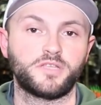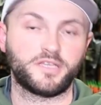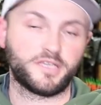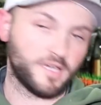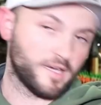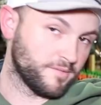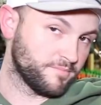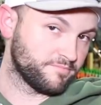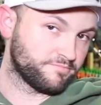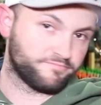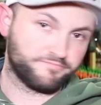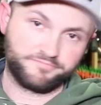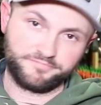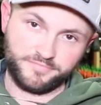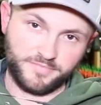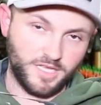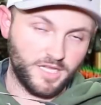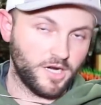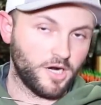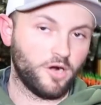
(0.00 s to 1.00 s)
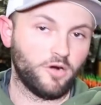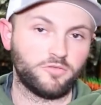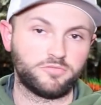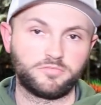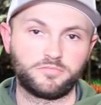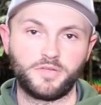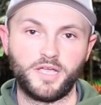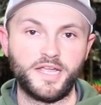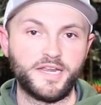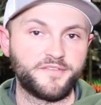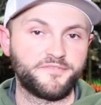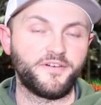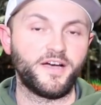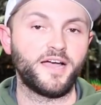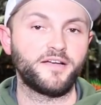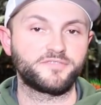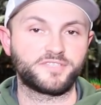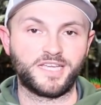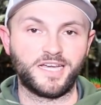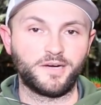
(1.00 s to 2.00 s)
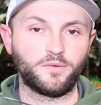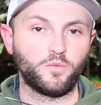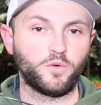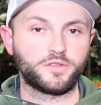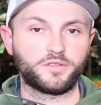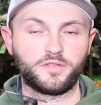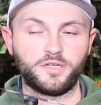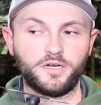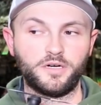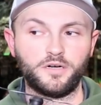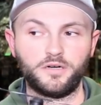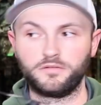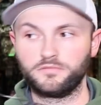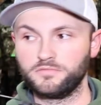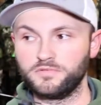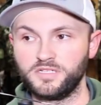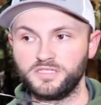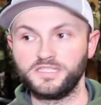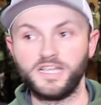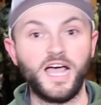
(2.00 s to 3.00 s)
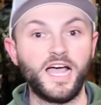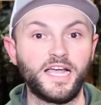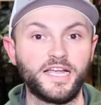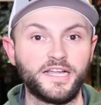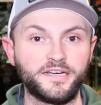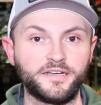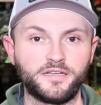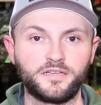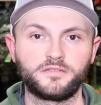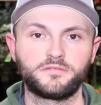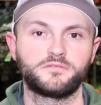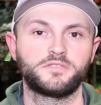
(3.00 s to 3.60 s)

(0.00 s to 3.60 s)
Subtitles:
So they come, you know, 85 is kind of what they're designed